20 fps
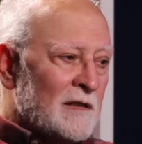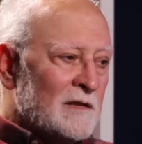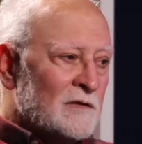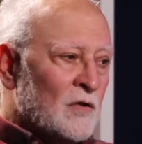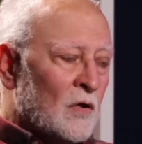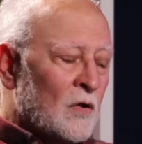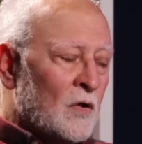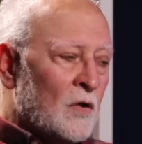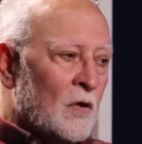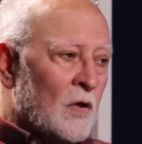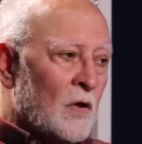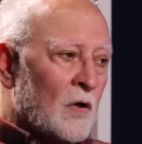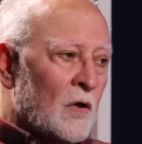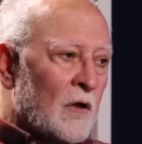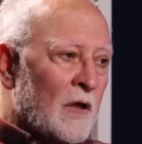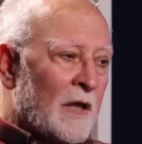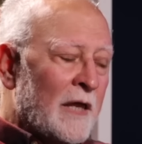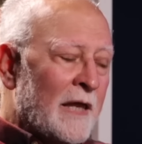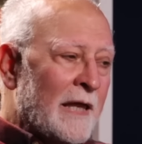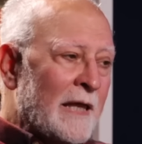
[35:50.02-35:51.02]
So
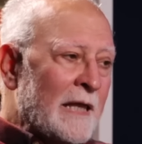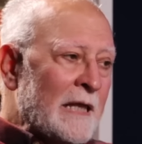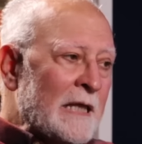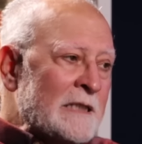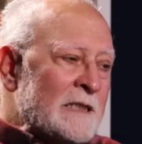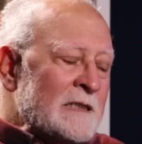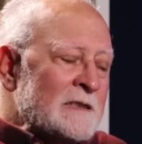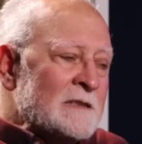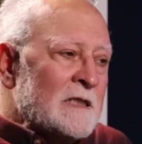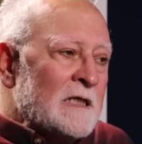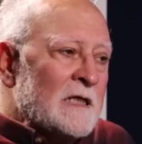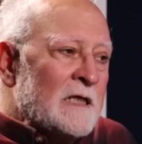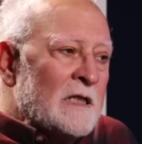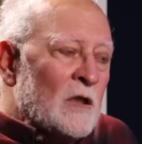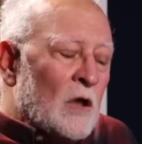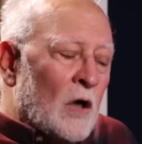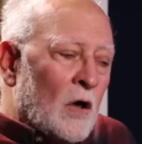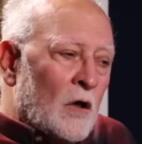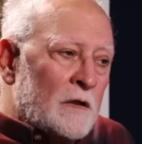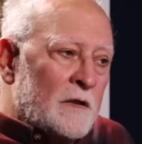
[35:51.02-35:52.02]
it is,
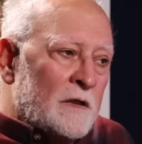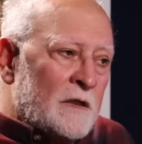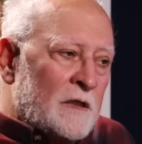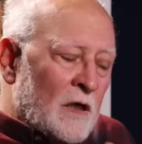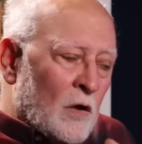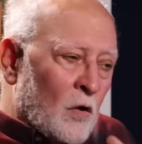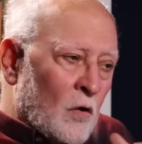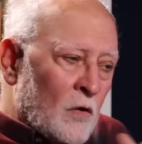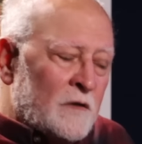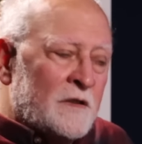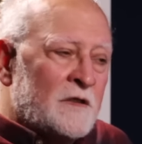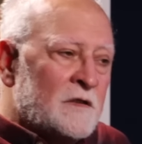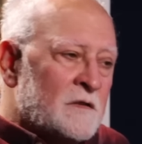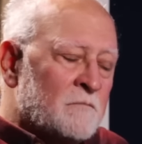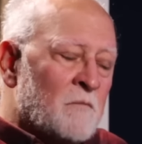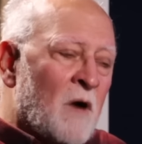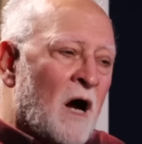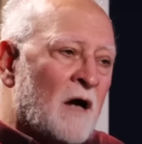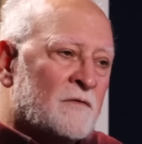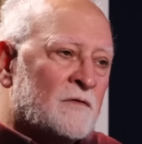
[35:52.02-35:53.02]
all
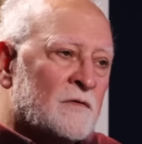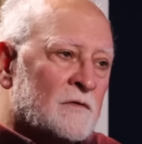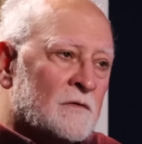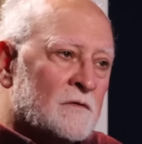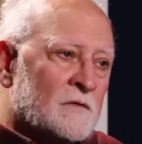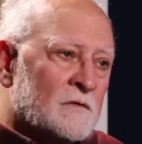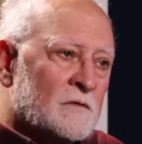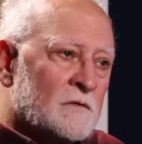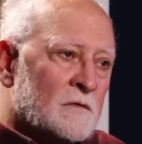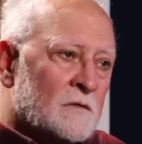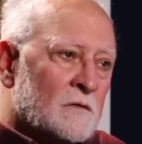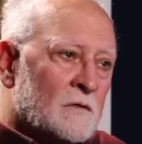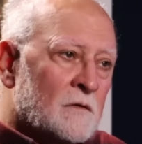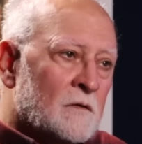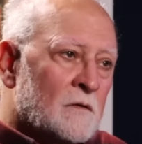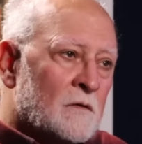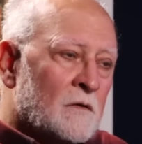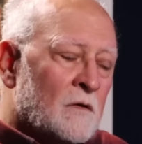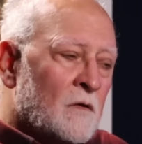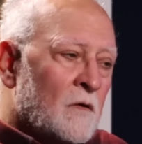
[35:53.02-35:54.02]
these martyrs
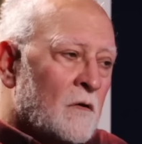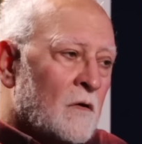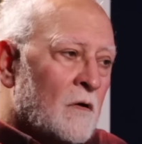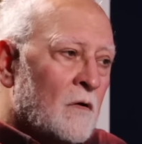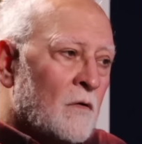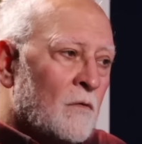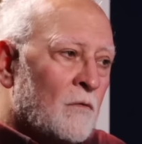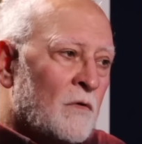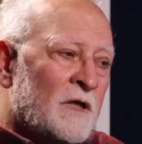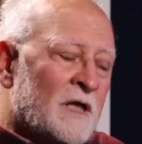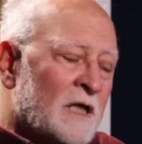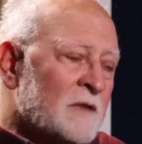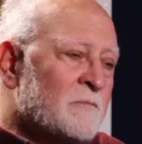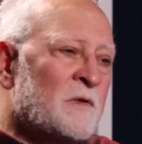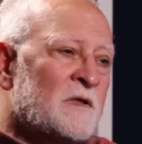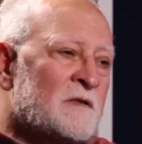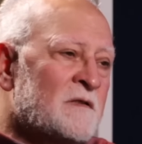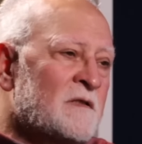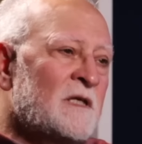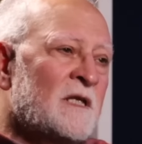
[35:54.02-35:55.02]
will
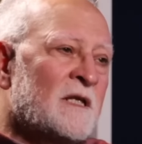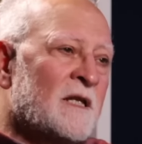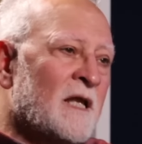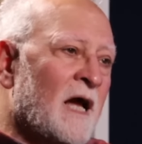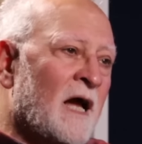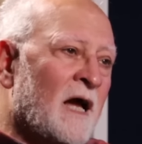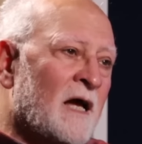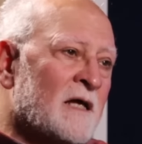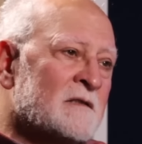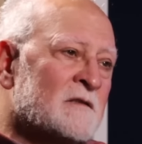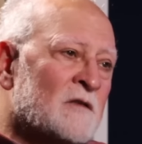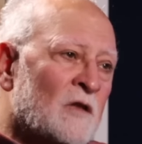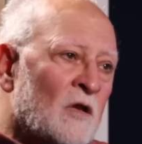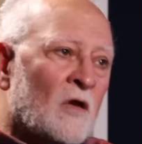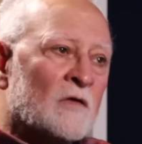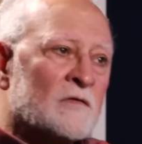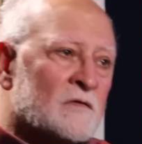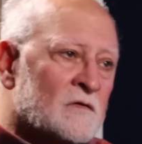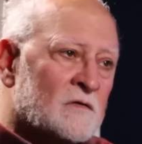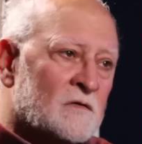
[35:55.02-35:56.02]
not be seen as
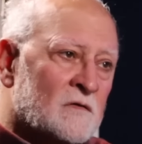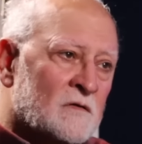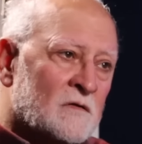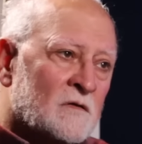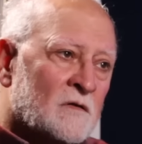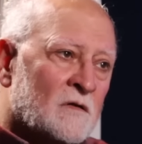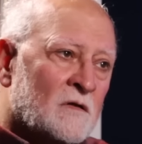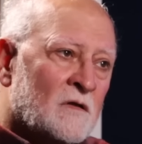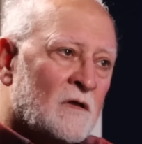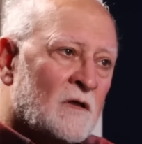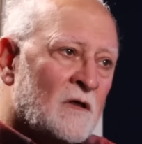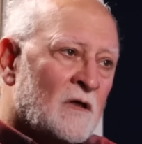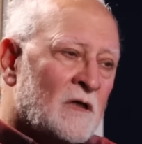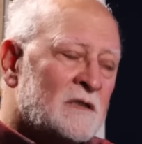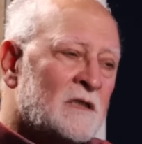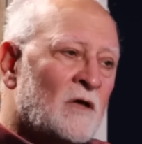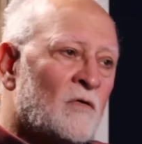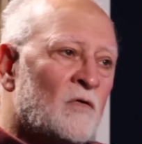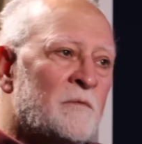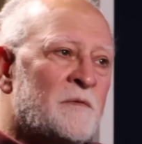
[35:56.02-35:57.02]
loss.
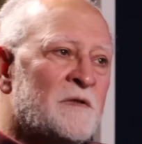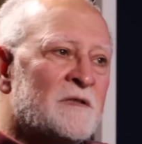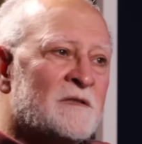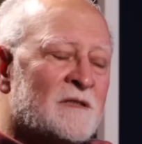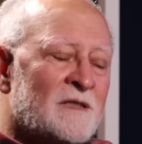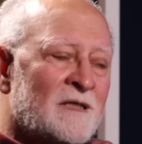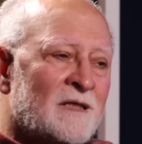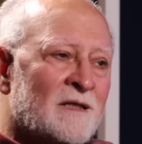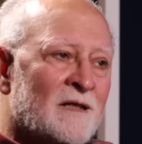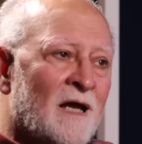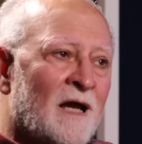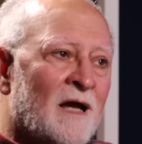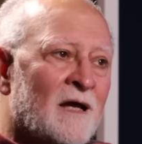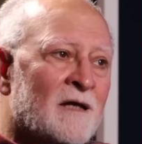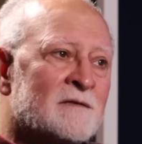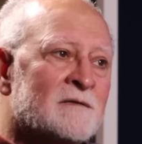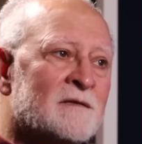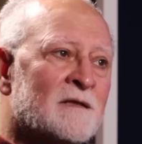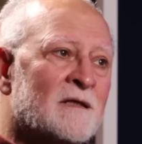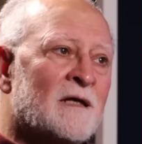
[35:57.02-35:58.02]
They will be seen
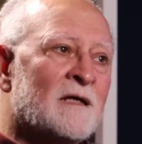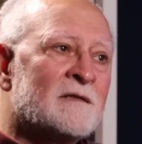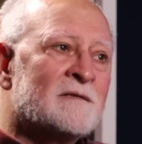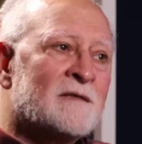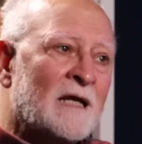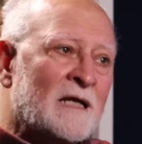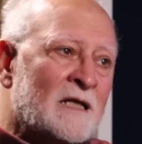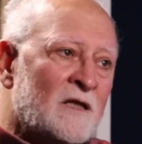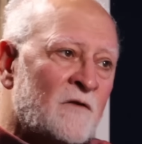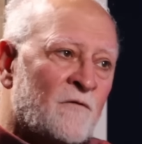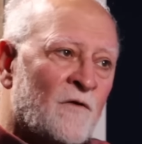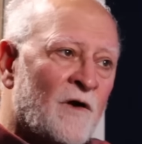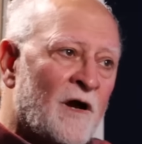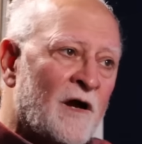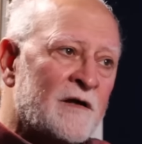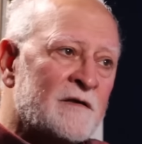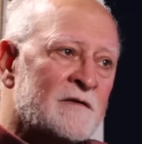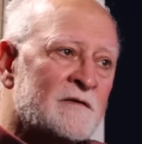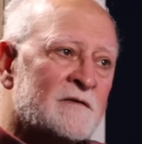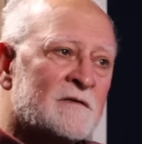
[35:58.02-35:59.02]
as a
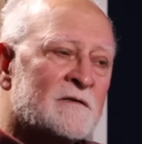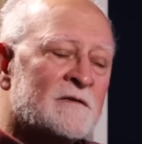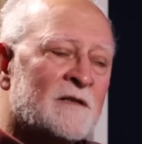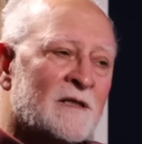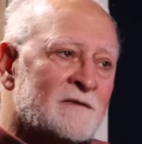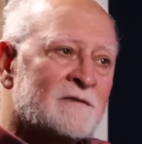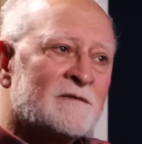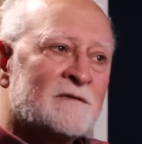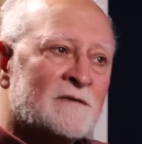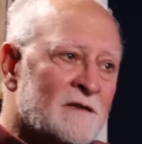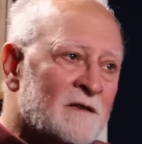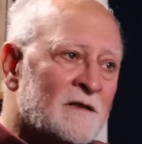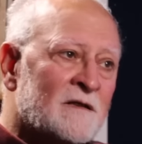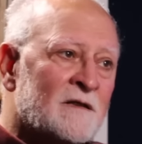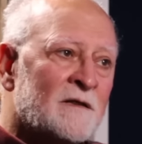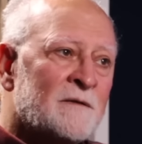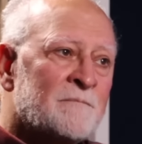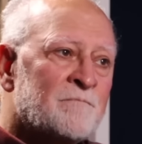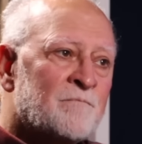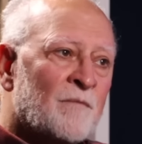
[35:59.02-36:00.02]
sacrifice
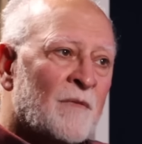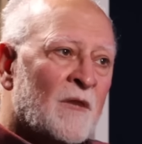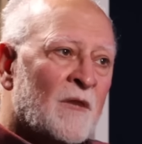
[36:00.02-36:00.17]
necessary